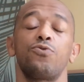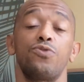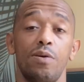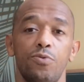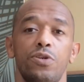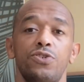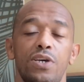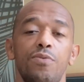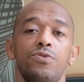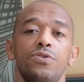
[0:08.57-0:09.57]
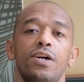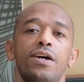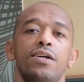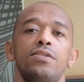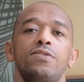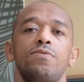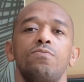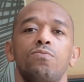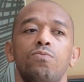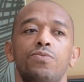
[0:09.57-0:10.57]
Today I'm going to share with you guys
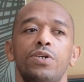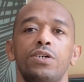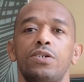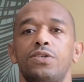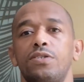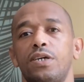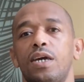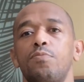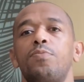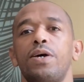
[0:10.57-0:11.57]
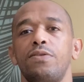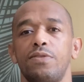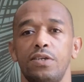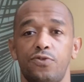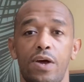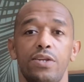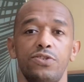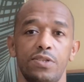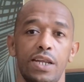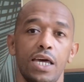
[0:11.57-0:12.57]
the game plan, the
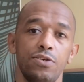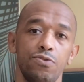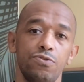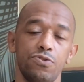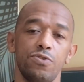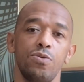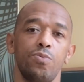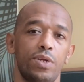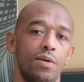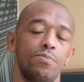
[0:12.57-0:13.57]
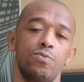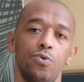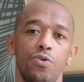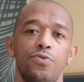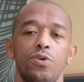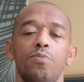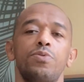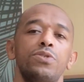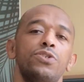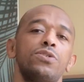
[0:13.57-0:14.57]
strategy that I use when I'm going for the
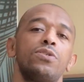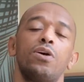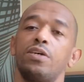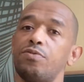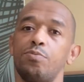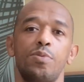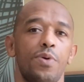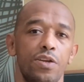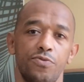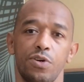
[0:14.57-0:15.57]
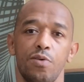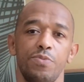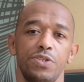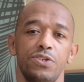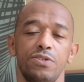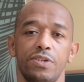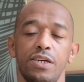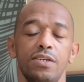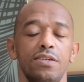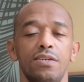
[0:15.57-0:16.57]
competition or even preparing for a competition, okay?